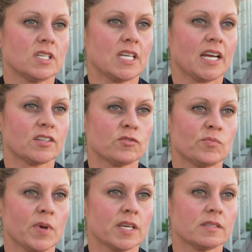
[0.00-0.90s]
detectives
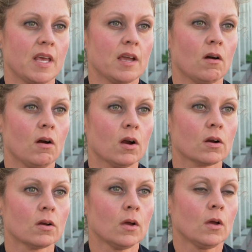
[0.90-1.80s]
because they are